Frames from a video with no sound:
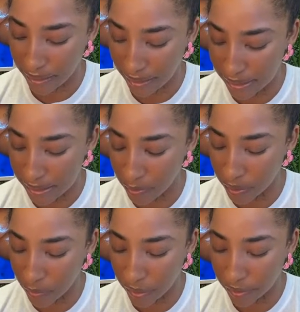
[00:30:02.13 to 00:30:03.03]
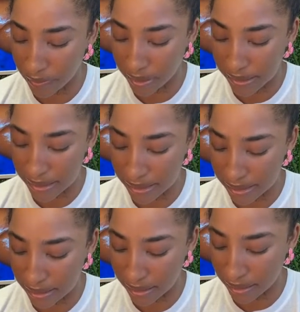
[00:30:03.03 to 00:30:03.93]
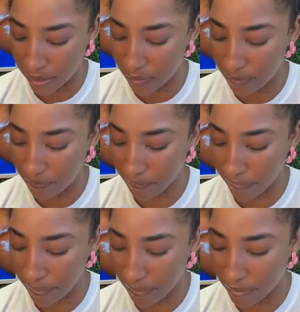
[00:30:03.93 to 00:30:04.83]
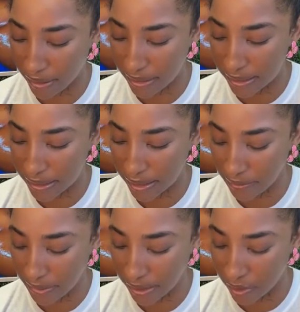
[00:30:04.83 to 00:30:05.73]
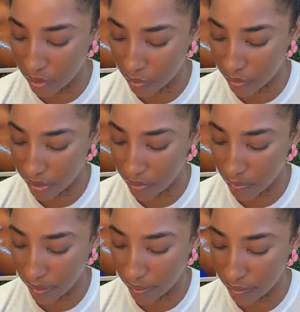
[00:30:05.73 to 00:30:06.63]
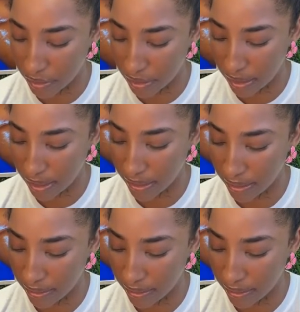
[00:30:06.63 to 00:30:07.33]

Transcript: Let's see what the weather in Boston is like now. Boston, Massachusetts weather today.